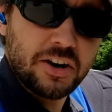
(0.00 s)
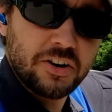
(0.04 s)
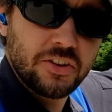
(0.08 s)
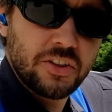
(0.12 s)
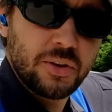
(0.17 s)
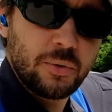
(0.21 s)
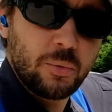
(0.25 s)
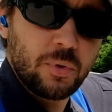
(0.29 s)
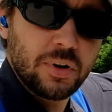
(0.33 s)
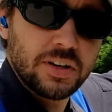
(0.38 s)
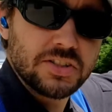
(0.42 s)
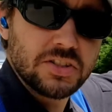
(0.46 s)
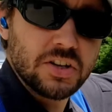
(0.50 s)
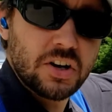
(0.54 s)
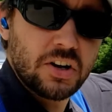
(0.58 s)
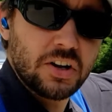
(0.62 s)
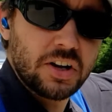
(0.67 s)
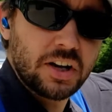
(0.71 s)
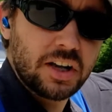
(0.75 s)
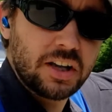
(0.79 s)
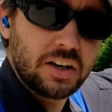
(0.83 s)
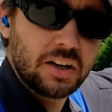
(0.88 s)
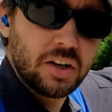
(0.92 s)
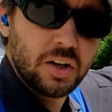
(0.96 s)
than what's on
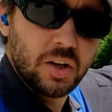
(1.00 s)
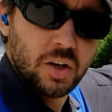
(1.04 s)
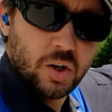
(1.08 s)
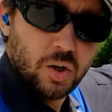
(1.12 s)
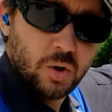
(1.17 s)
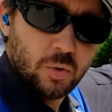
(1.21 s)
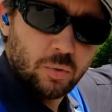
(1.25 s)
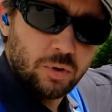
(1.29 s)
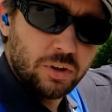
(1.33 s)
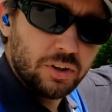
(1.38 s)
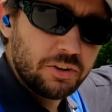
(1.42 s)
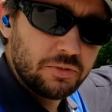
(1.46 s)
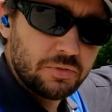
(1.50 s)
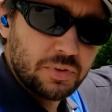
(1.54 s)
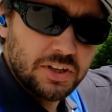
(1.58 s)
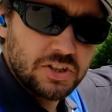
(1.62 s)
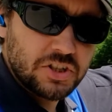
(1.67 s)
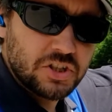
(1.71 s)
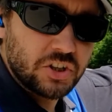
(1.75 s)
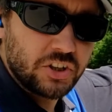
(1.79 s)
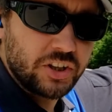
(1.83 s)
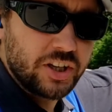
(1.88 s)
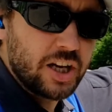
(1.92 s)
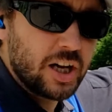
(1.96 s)
it. We'll
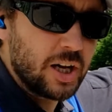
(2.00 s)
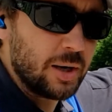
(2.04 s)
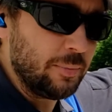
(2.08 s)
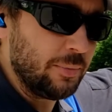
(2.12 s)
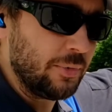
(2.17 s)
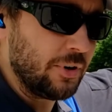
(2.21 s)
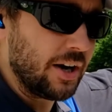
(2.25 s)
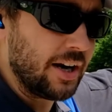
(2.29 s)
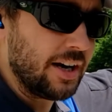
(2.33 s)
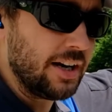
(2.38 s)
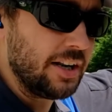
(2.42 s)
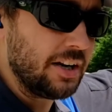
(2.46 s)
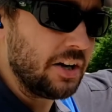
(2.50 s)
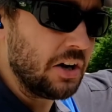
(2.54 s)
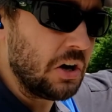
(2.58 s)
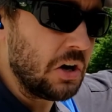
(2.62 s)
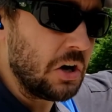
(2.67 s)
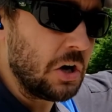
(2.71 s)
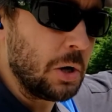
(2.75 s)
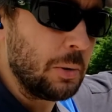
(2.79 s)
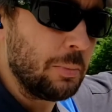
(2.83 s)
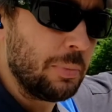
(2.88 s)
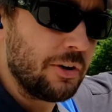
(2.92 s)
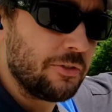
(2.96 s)
eventually upgrade it
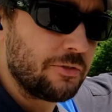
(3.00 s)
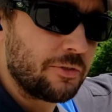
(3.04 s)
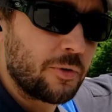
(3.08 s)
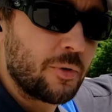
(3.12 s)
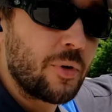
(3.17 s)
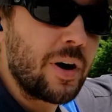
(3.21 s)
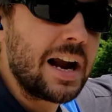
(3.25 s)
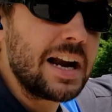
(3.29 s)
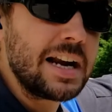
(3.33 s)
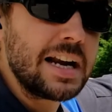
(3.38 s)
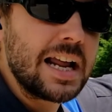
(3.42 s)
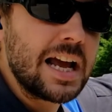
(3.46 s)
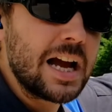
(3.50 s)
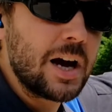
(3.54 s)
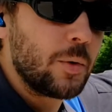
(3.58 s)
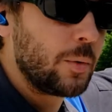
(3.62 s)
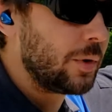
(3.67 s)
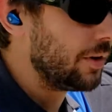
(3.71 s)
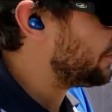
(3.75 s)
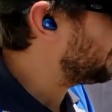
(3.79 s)
all, but for right now we've